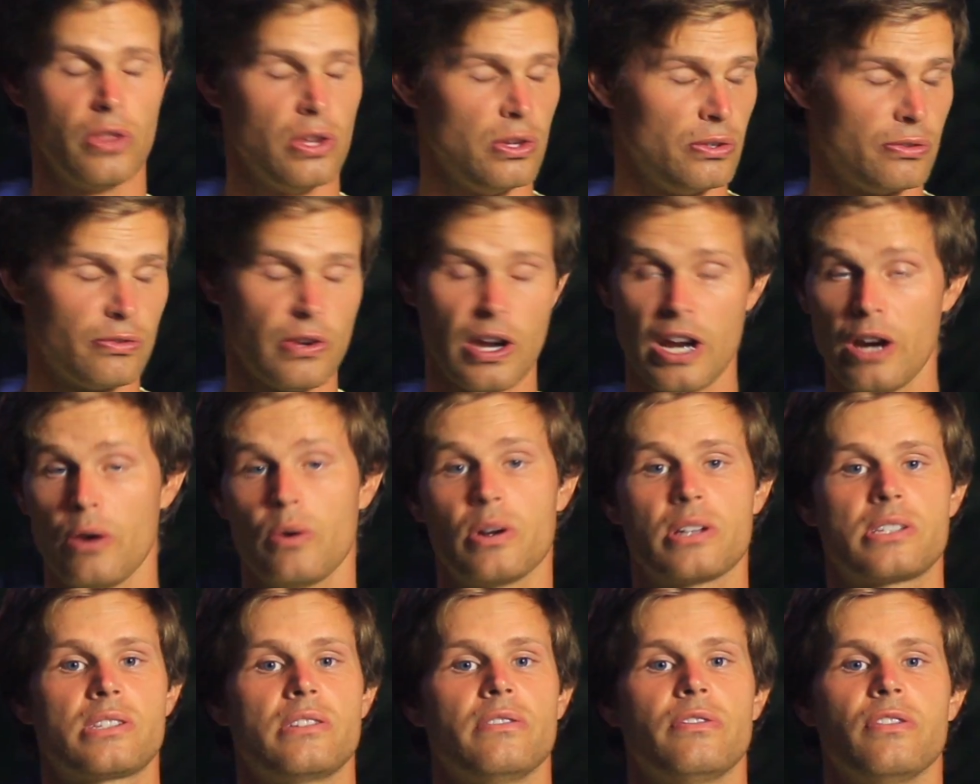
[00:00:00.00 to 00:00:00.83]

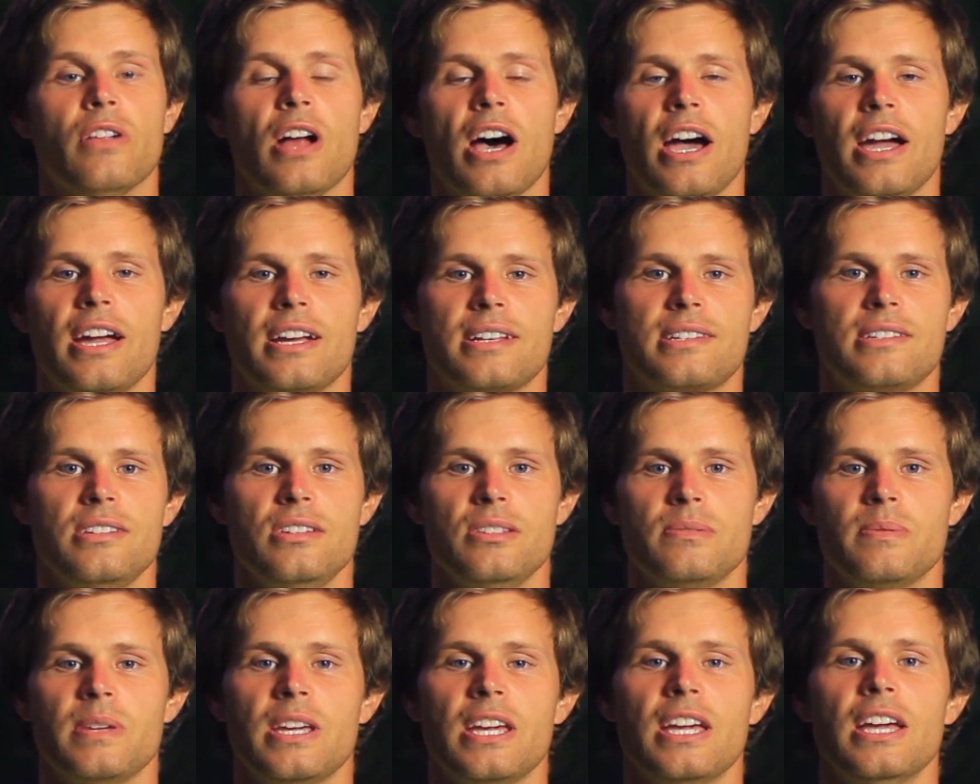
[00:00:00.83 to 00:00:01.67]
fireworks to fly,
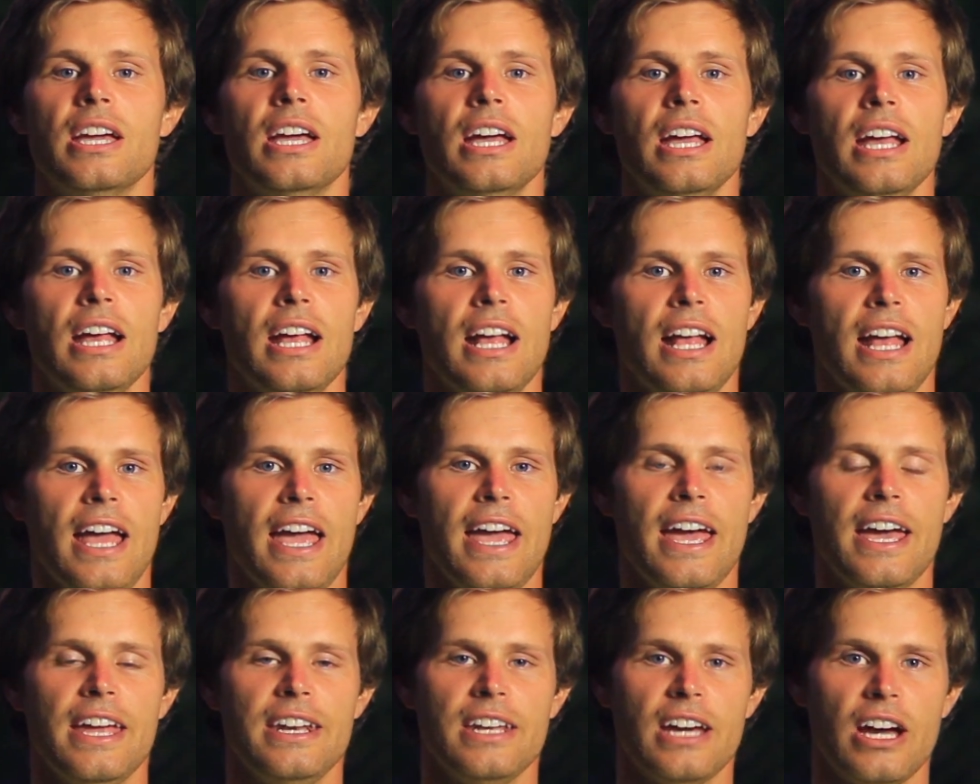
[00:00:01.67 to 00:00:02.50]
excuse me.
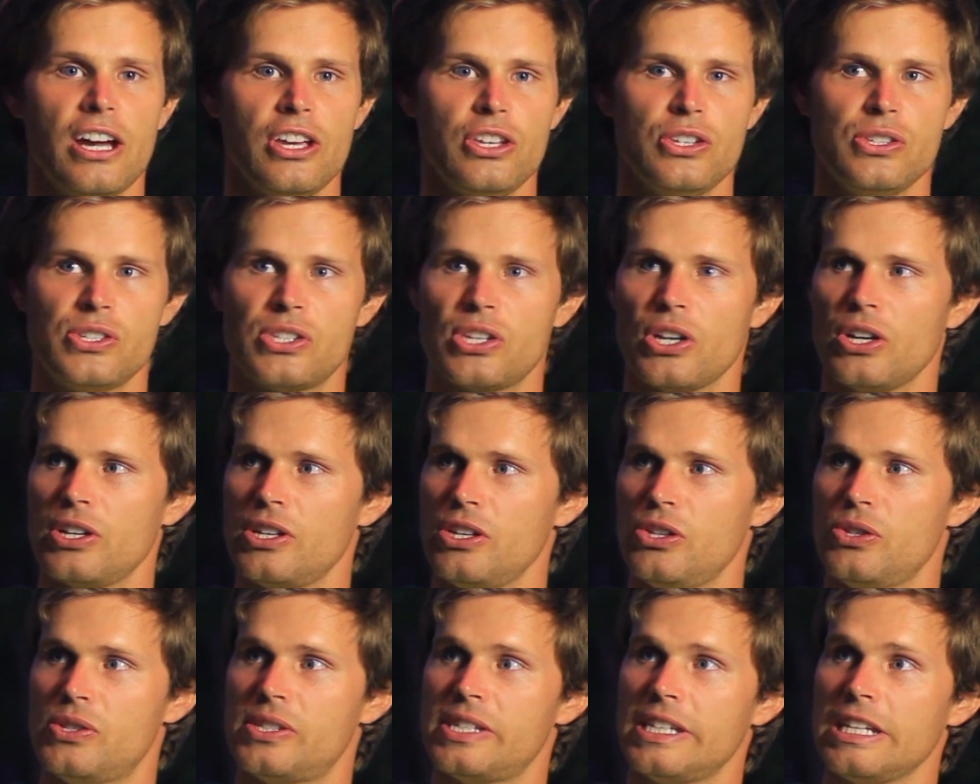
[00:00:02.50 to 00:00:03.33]
And you
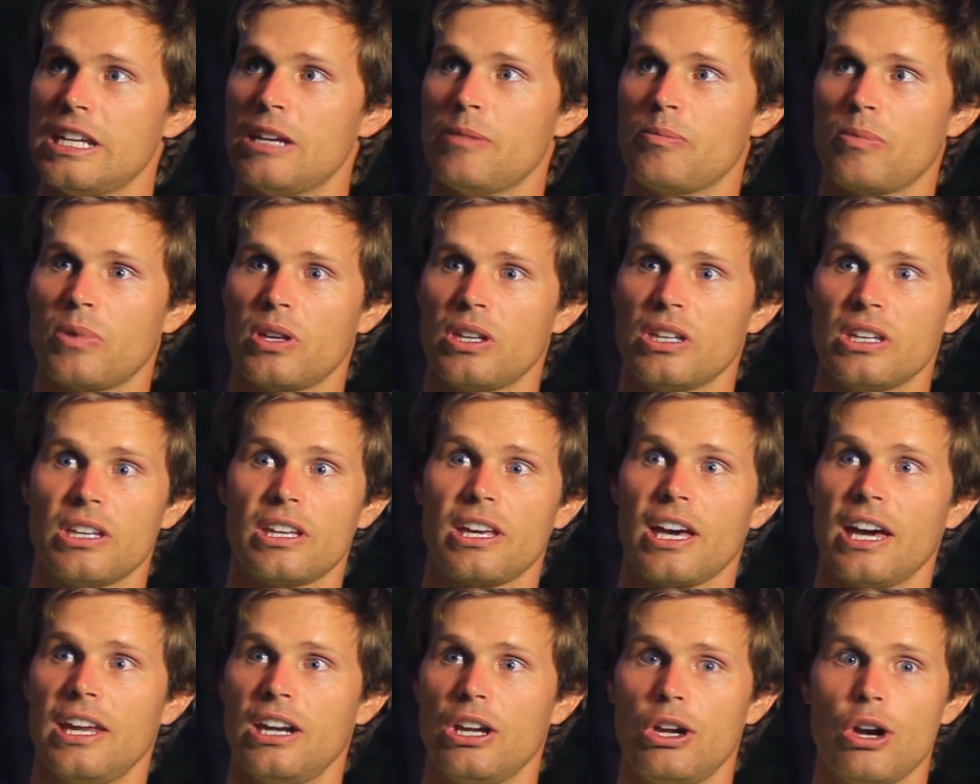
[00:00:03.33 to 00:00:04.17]
see them
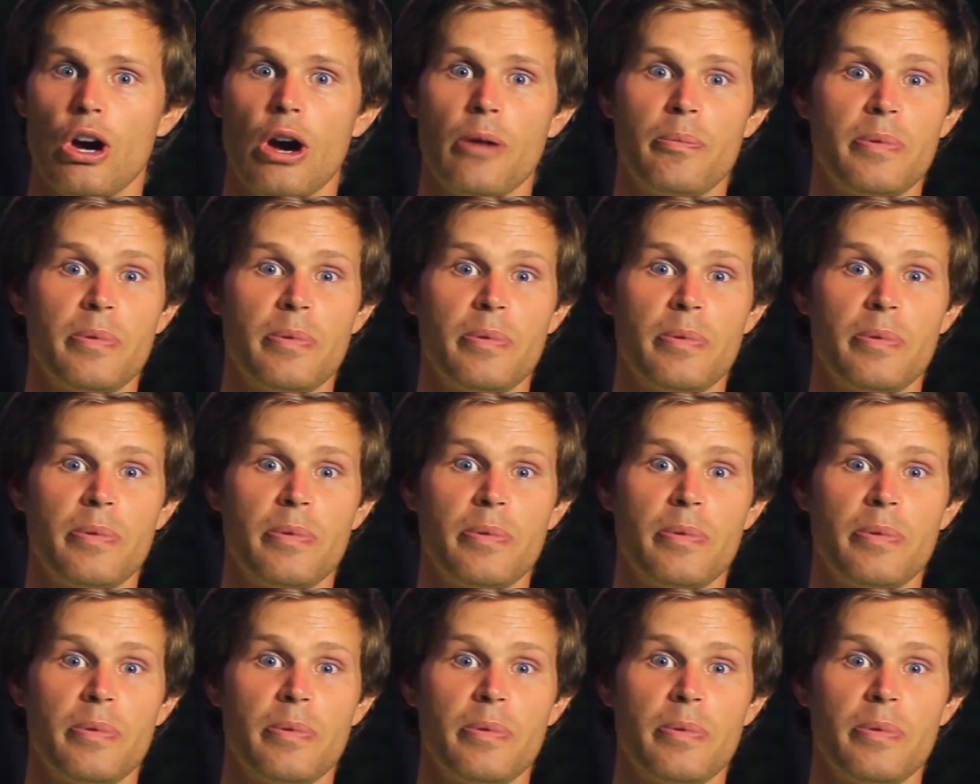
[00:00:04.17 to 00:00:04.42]
kind of go up